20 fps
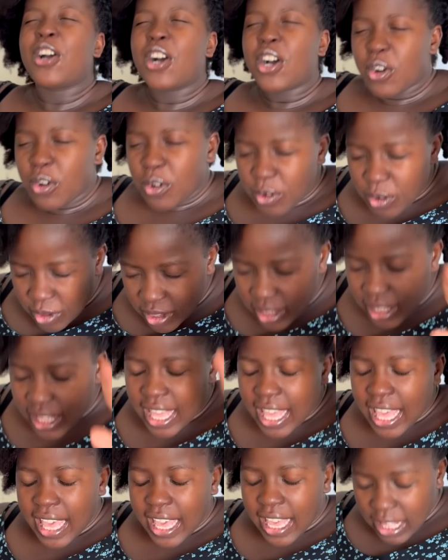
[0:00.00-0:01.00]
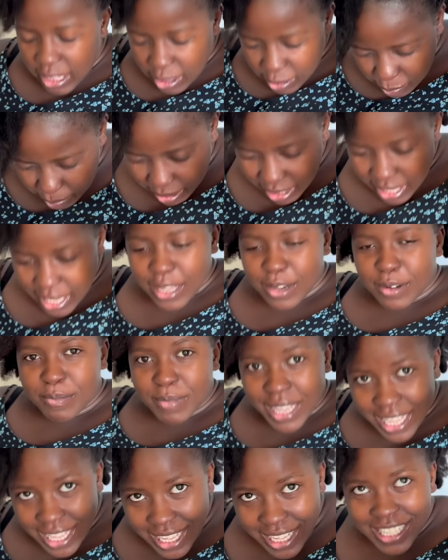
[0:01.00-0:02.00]
All hell pain
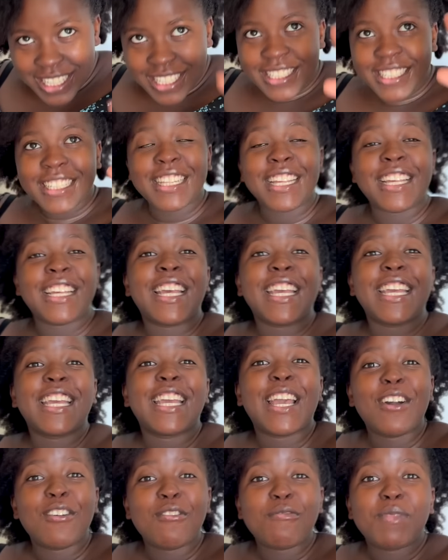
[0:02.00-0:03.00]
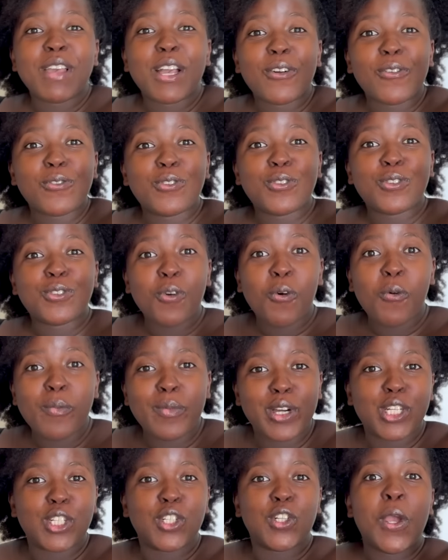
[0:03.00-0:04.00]
meds. It helped me out so
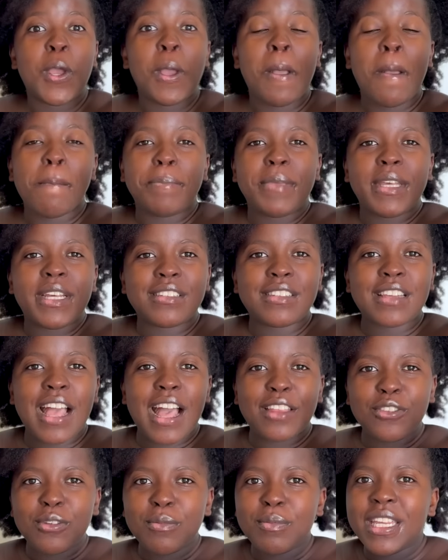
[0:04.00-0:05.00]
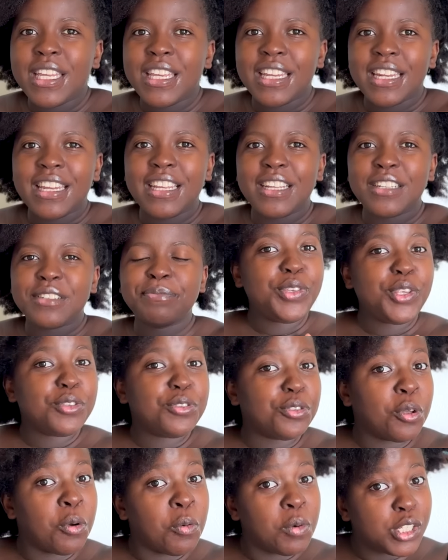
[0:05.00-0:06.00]
much because at the beginning,
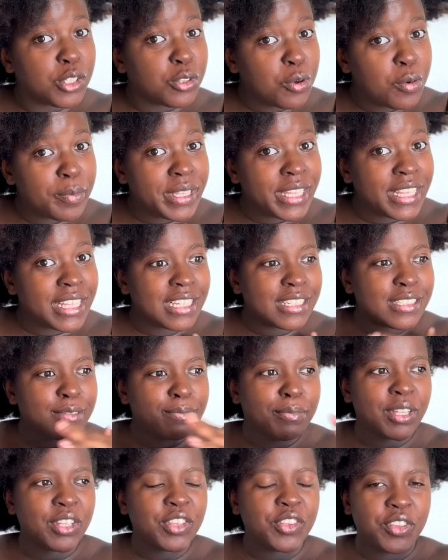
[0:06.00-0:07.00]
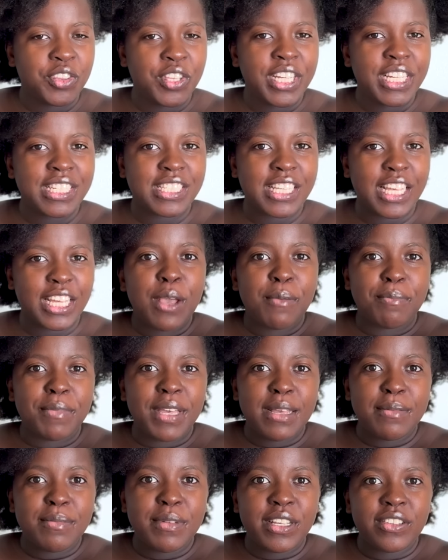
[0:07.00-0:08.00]
no one told me this, but the thing is like
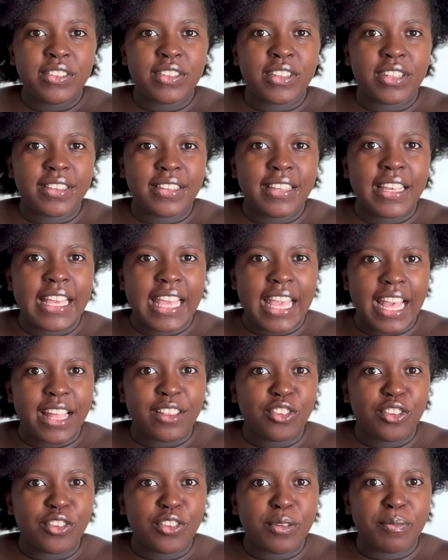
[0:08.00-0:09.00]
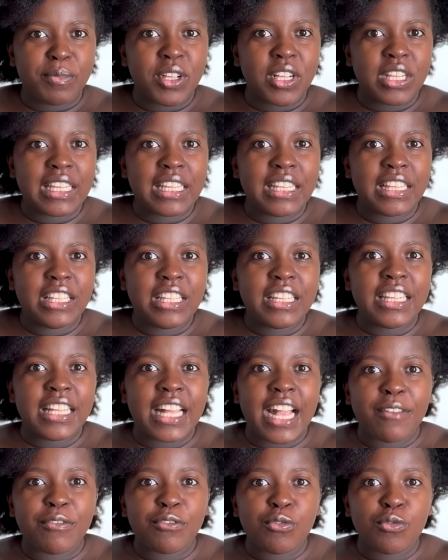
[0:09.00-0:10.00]
babies, to get to the milk, they literally
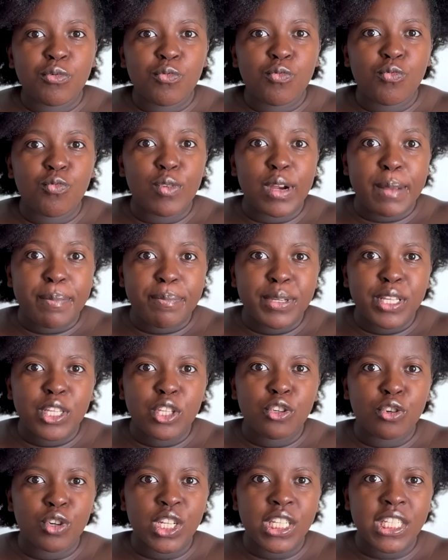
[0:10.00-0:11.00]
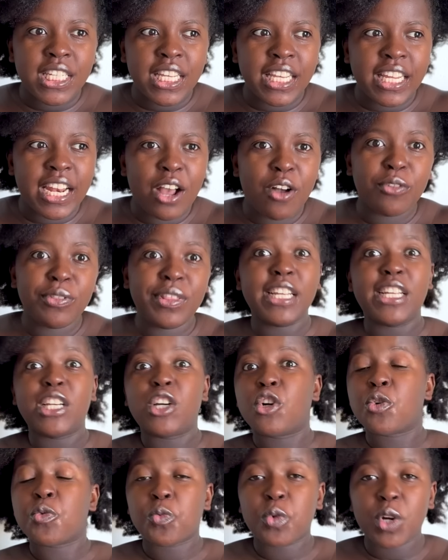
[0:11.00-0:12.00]
have to rip your skin out. They
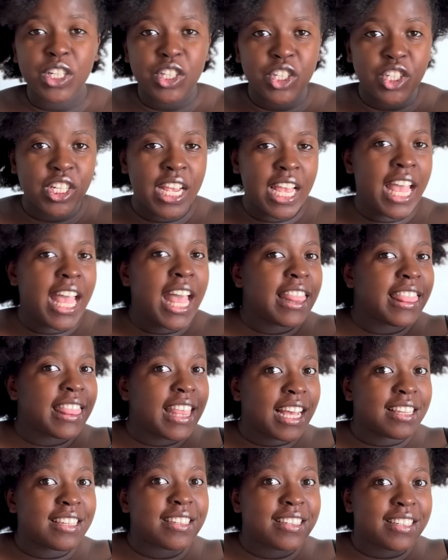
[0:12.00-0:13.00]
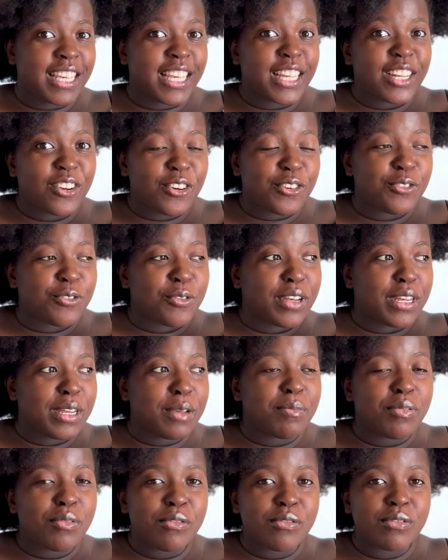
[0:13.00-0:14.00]
crunch that skin on your
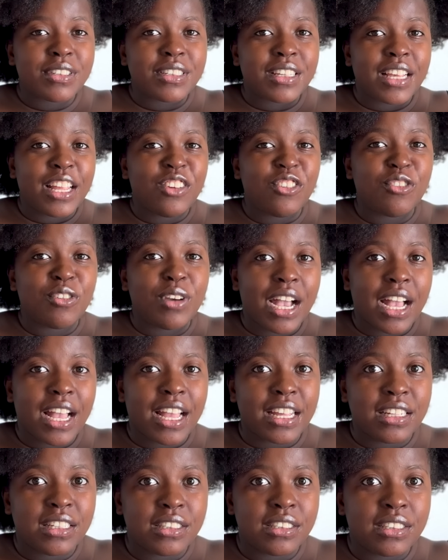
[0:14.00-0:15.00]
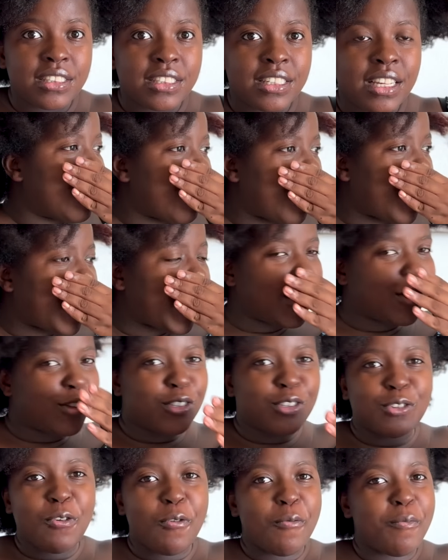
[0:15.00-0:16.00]
nipples and you guys, it's
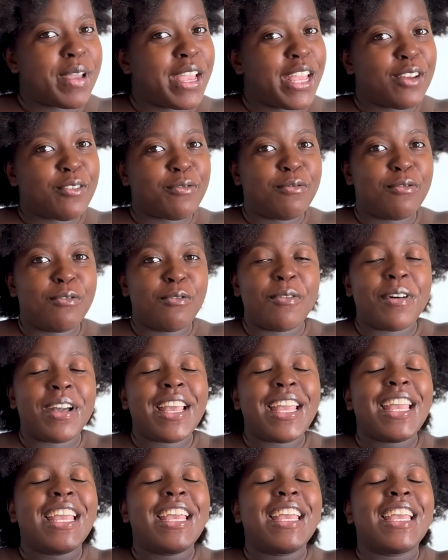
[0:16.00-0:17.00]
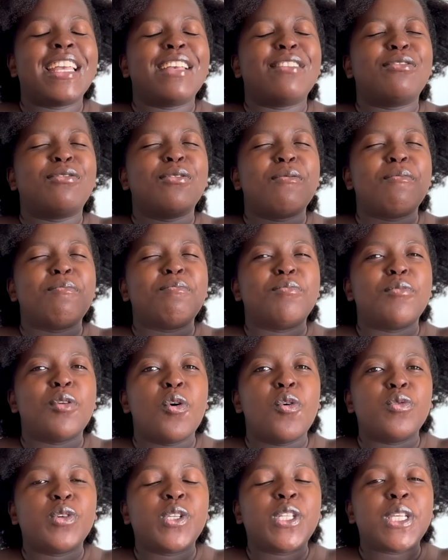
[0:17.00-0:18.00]
so painful. It is the
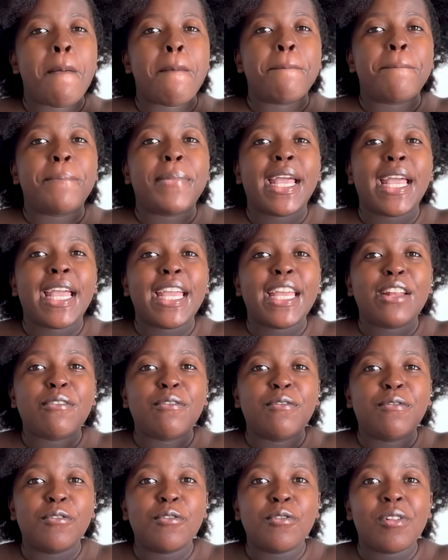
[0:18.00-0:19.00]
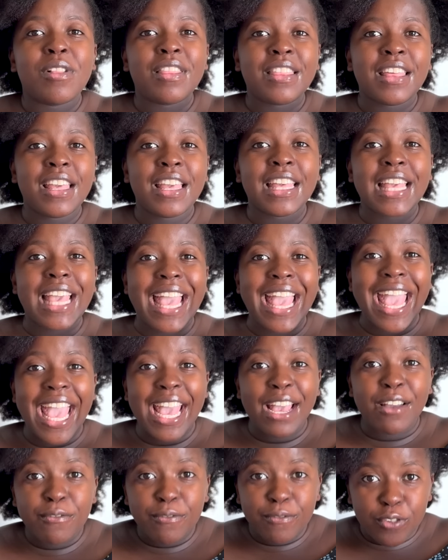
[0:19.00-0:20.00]
most painful thing
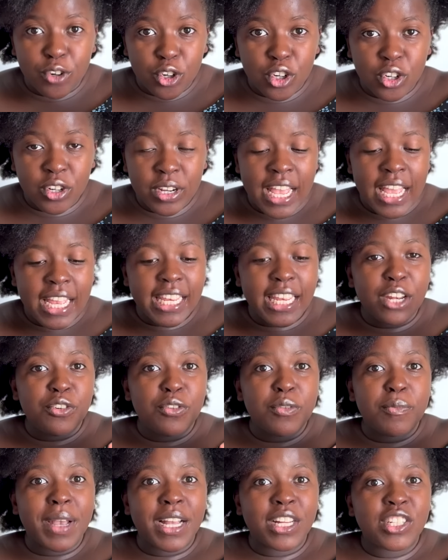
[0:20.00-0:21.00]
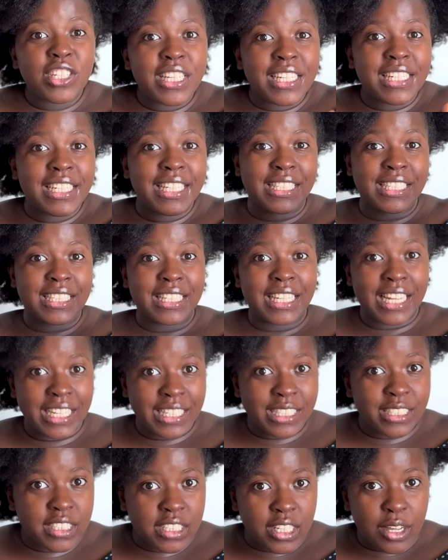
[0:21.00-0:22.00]
ever. Can you imagine getting
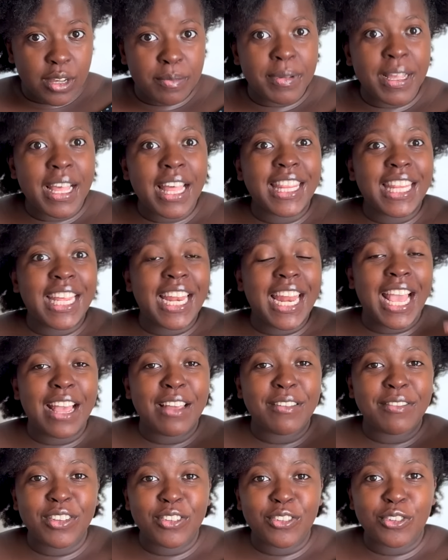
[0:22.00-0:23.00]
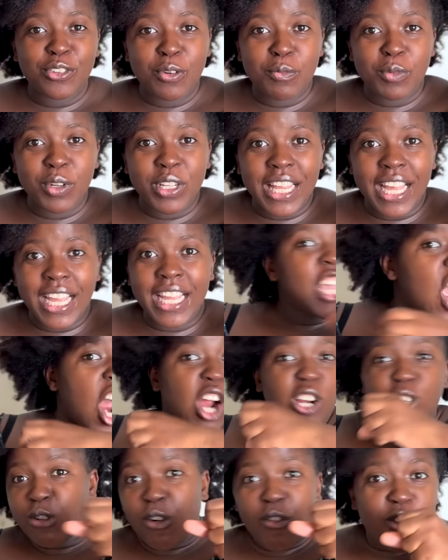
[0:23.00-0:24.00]
sliced up and then having someone like
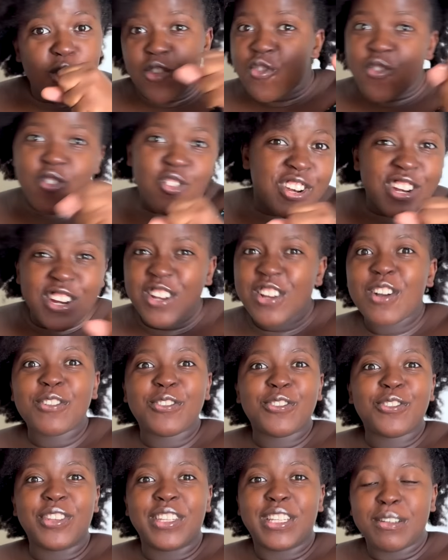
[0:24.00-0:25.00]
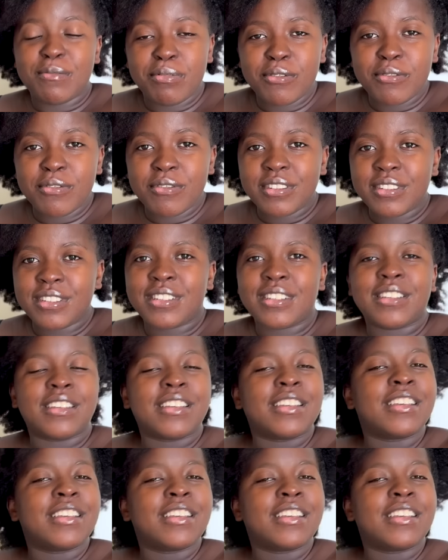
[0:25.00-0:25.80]
on your nipples?